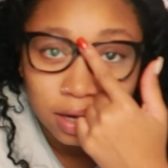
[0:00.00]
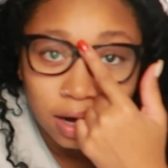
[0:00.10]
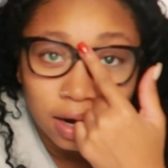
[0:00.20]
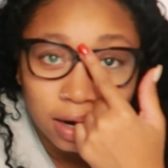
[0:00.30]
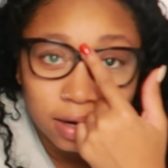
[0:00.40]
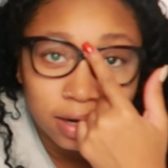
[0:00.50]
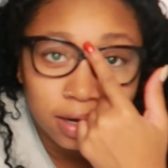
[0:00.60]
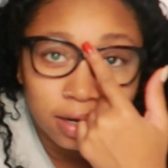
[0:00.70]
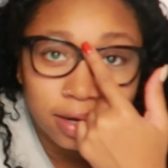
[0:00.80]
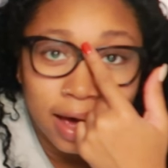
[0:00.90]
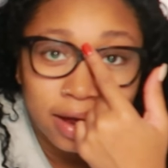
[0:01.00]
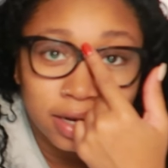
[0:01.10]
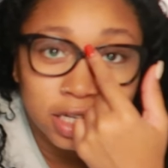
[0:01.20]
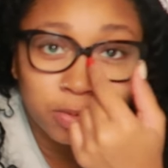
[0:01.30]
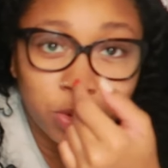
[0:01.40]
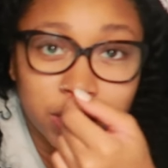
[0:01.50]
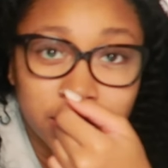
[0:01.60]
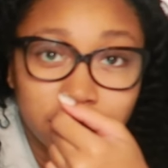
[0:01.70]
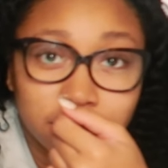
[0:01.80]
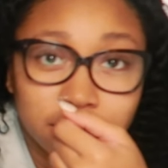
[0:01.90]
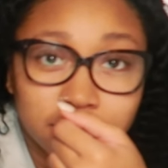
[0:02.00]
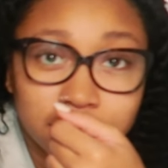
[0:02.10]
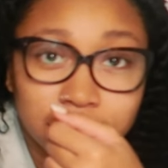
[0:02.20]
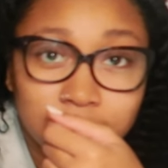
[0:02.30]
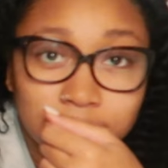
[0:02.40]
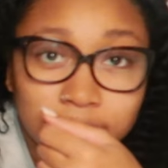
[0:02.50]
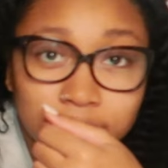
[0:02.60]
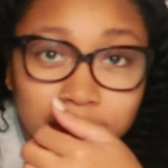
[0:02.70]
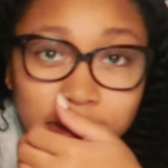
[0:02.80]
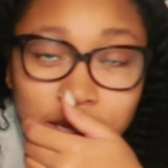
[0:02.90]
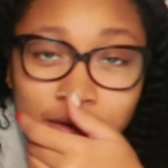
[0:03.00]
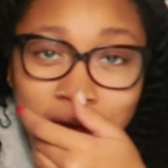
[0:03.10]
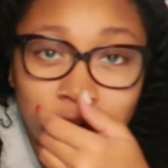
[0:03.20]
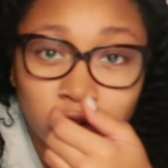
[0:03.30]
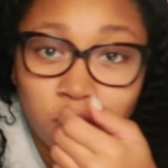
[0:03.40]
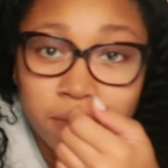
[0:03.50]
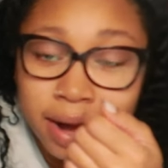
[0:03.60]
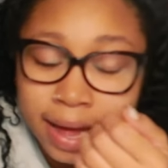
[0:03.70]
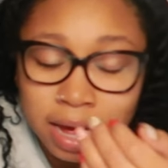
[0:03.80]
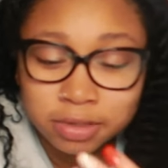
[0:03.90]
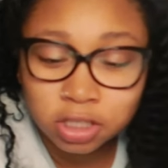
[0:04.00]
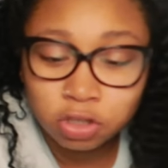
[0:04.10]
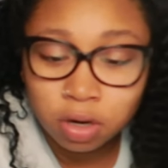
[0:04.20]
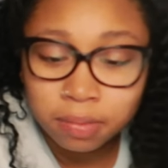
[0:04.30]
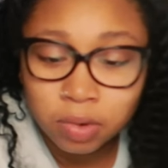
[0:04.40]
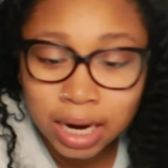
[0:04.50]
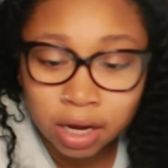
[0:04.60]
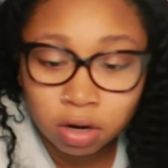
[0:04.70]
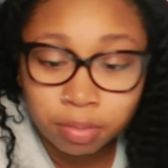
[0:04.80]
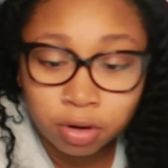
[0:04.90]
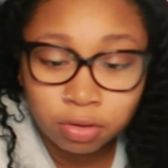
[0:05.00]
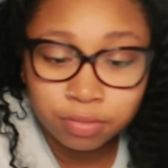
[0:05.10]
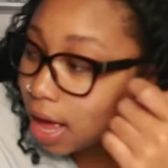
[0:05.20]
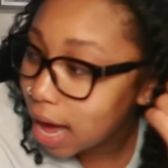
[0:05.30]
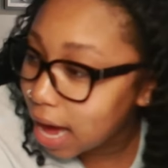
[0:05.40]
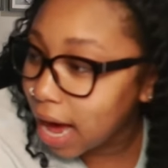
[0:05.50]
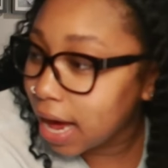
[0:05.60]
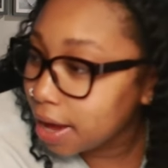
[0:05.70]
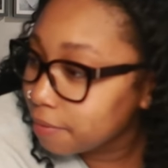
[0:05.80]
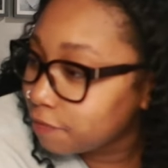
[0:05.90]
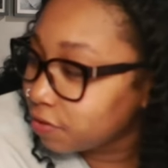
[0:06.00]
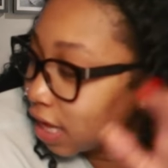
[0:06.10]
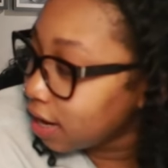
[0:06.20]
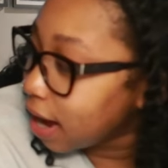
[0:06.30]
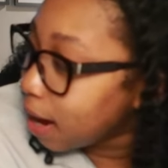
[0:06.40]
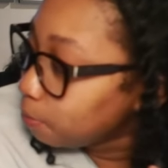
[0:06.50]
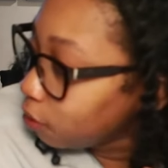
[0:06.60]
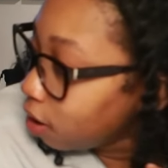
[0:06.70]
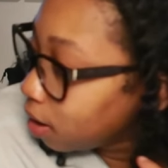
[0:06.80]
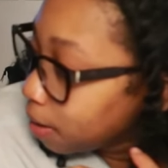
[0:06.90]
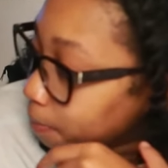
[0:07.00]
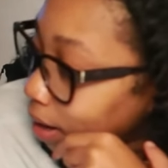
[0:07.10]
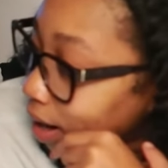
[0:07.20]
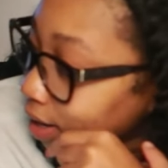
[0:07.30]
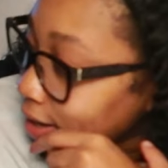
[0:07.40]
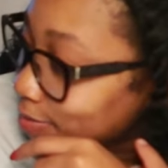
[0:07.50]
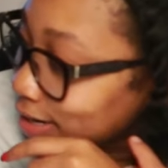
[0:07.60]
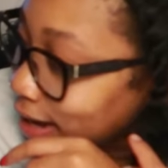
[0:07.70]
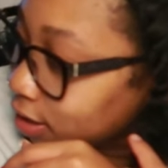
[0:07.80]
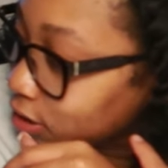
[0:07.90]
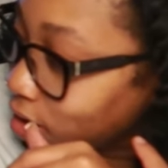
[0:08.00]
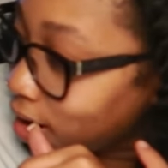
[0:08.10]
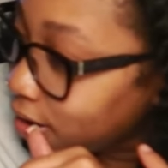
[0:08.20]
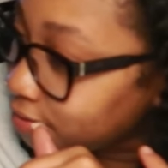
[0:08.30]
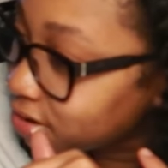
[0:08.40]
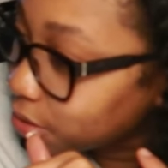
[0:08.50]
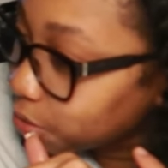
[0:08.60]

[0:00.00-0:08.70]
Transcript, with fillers: Ugh at this point, if I don't do them tonight, I'm just doing them when I get on the boat. I think I brought a bonnet, but not a scarf.